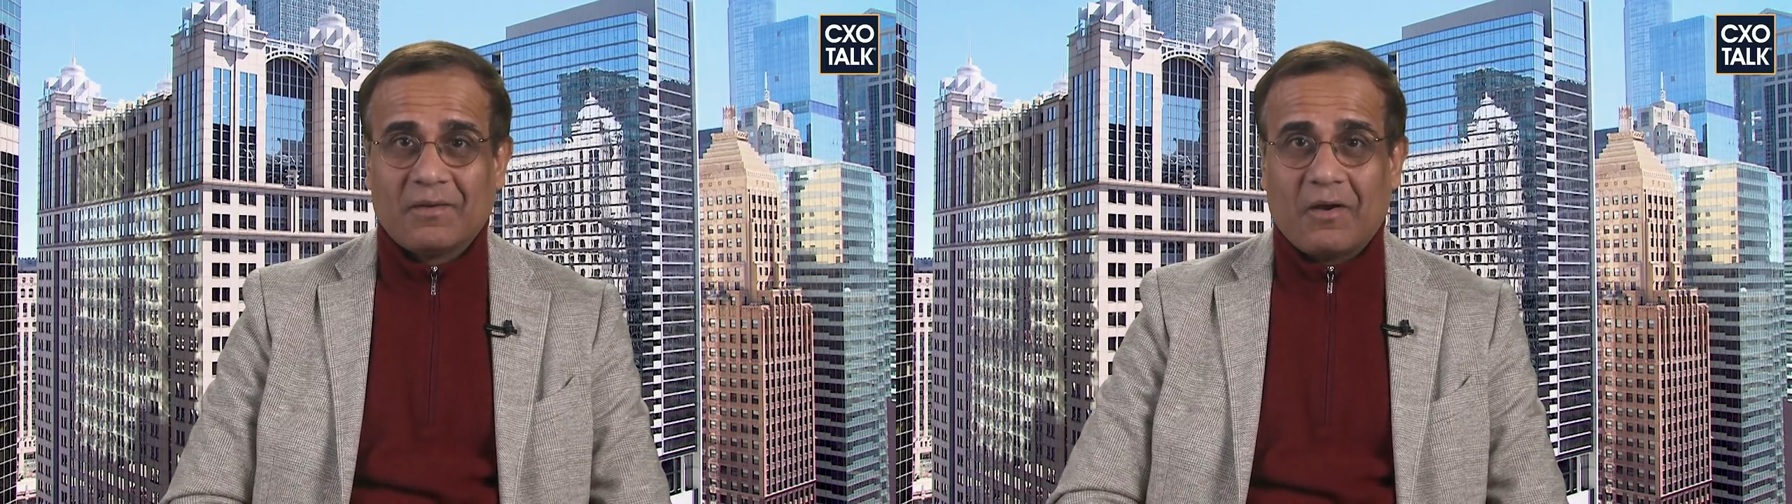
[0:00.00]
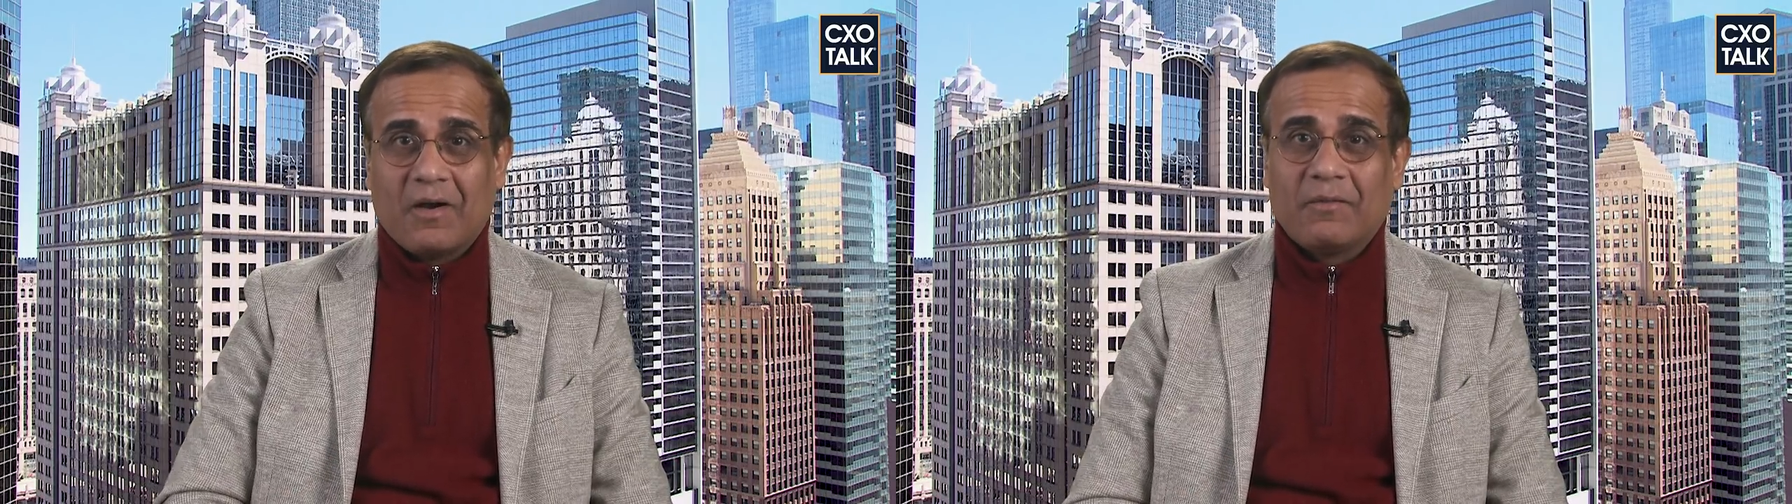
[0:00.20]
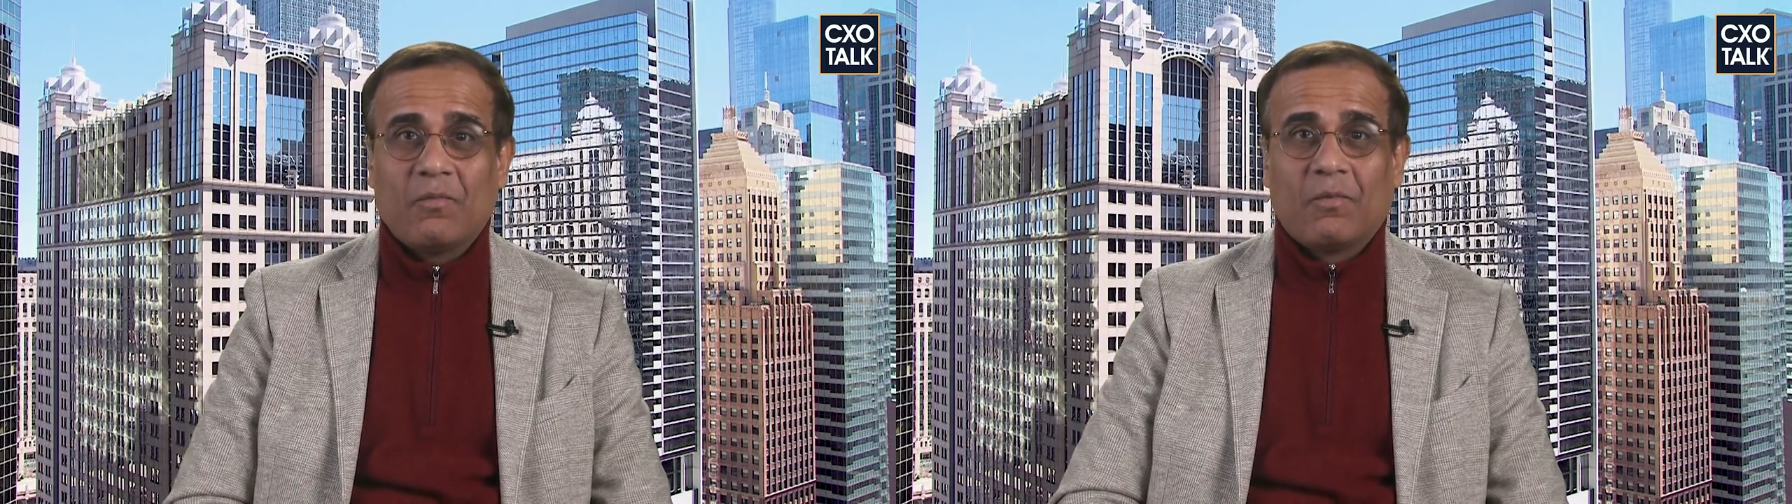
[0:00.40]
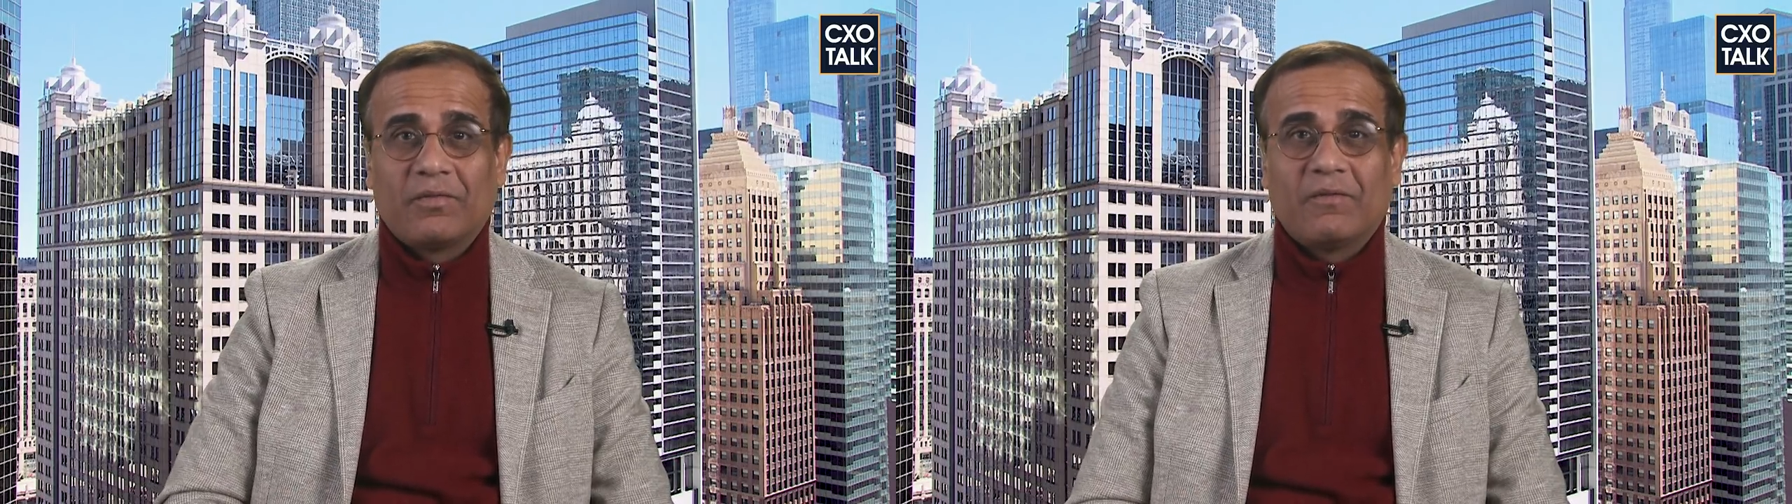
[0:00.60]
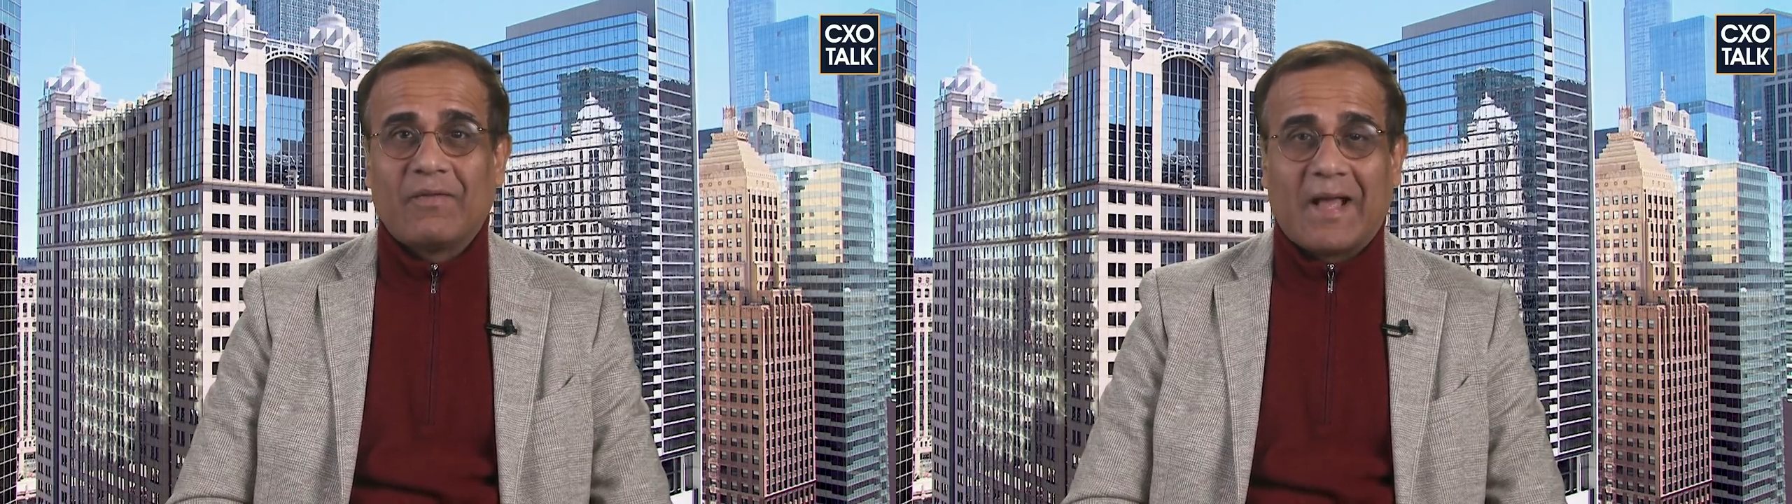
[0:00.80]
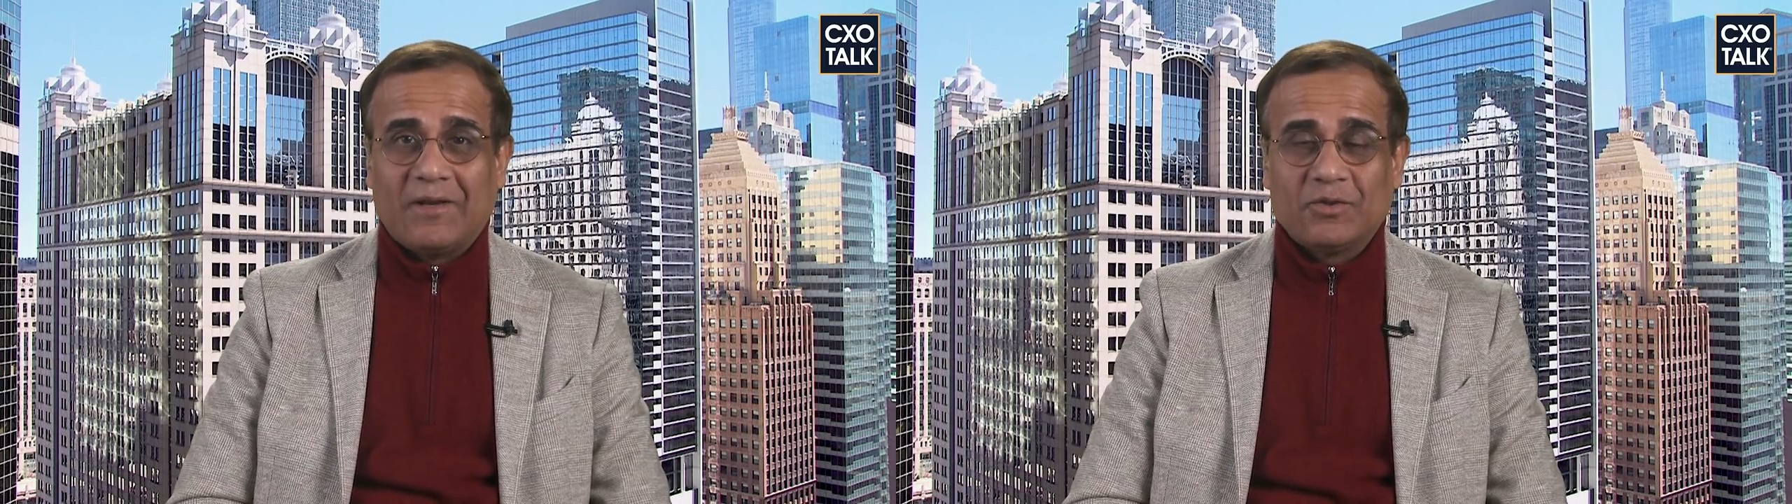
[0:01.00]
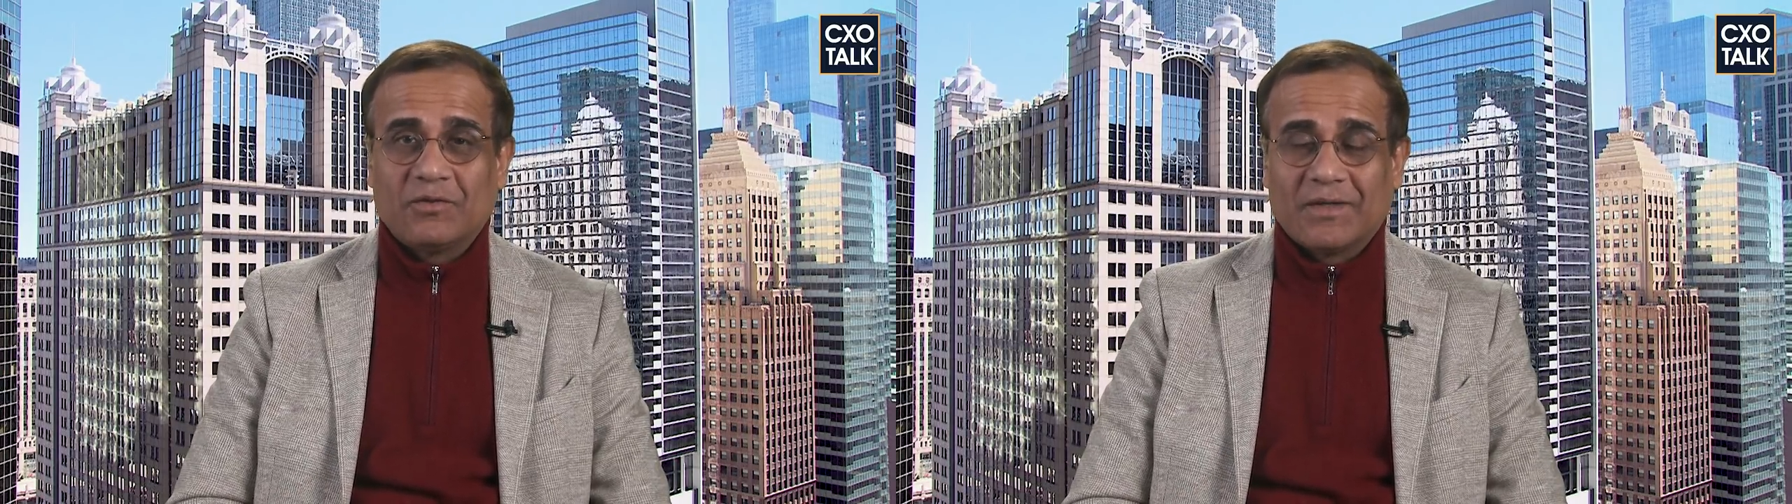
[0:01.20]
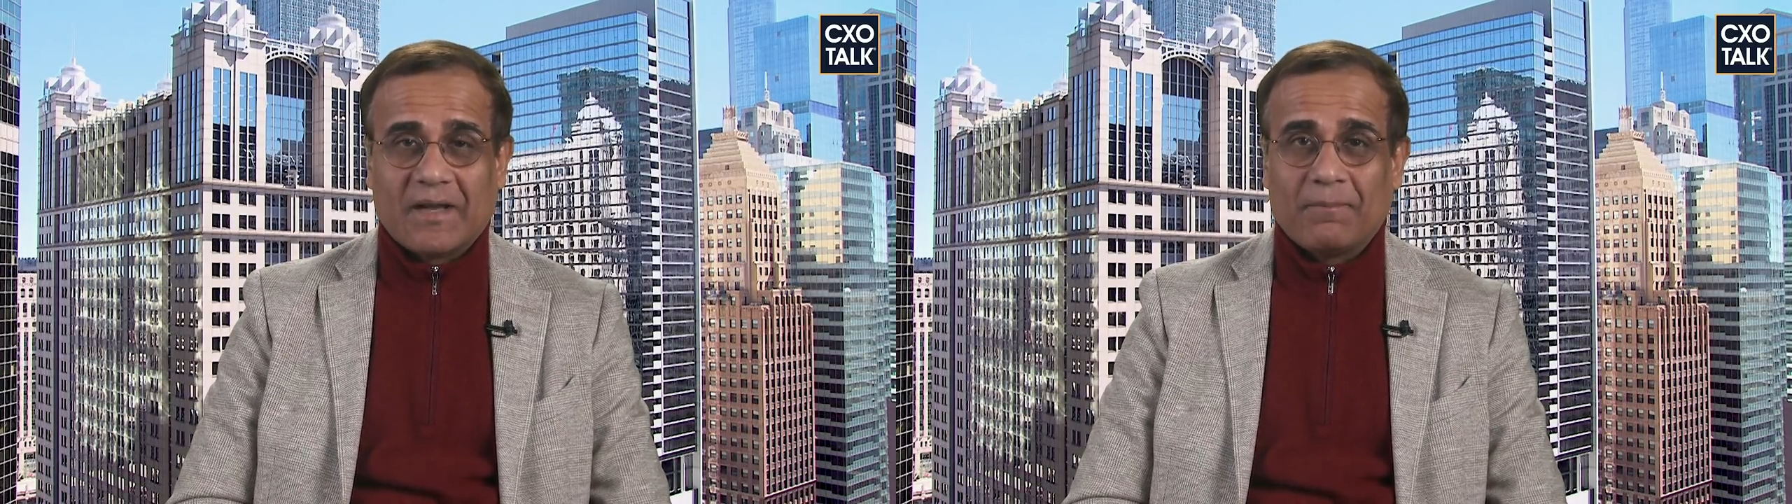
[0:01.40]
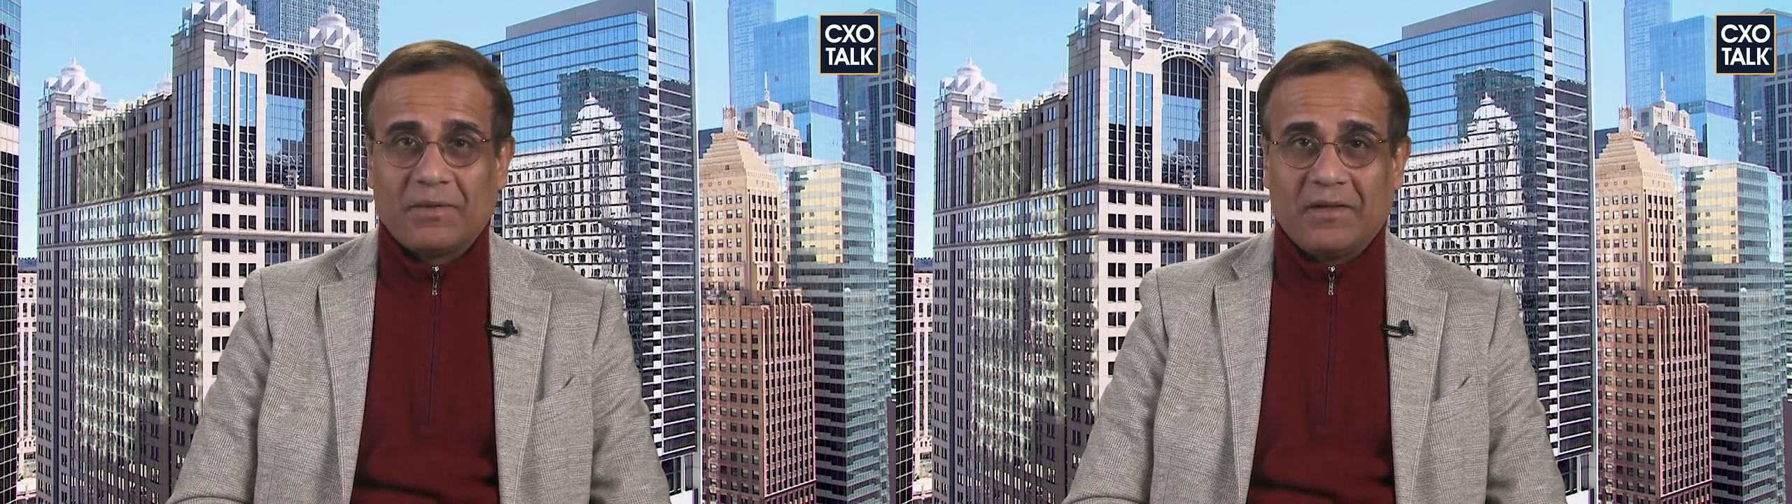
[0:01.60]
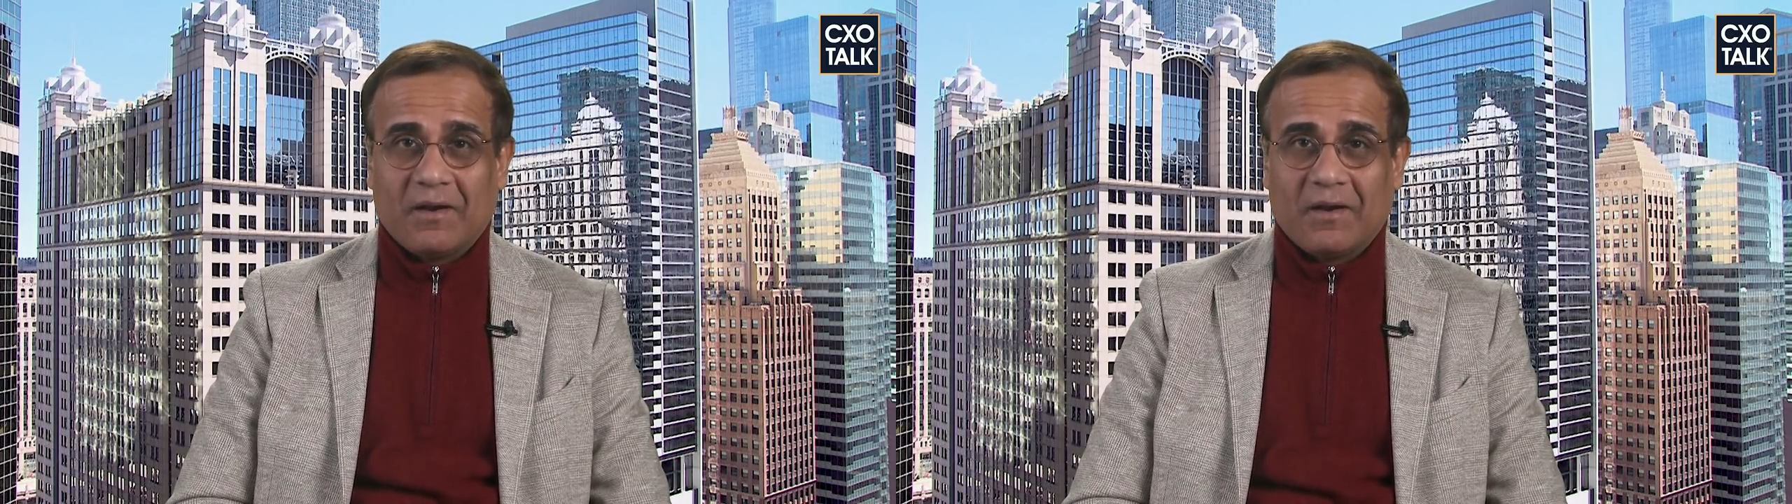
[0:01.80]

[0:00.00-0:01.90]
on what the values of a company